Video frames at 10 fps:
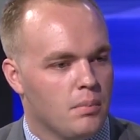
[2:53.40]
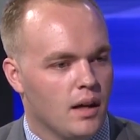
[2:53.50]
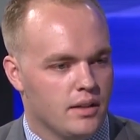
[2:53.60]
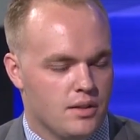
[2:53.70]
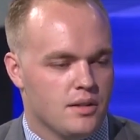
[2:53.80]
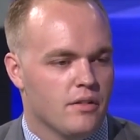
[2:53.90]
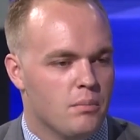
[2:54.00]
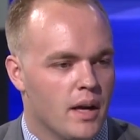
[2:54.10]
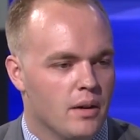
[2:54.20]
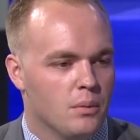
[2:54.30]
politicians
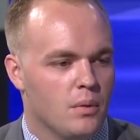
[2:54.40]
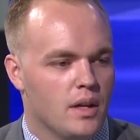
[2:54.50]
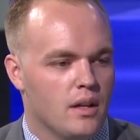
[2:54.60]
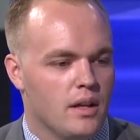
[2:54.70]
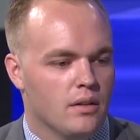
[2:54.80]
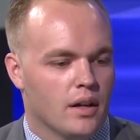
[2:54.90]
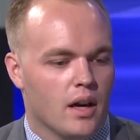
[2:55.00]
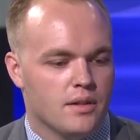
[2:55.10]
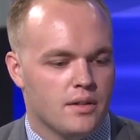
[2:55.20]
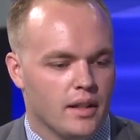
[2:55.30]
have been in
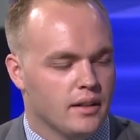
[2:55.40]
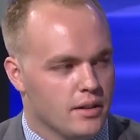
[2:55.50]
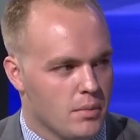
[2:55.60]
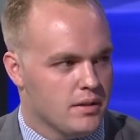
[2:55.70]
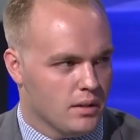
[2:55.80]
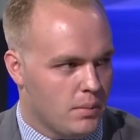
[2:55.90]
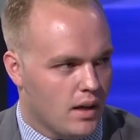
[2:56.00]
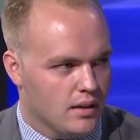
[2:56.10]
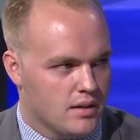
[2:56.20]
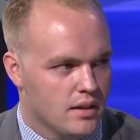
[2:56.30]
regards to like their domestic
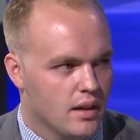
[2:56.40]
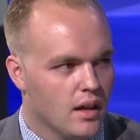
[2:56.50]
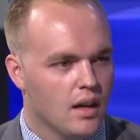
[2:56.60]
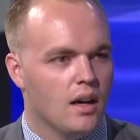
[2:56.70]
policy.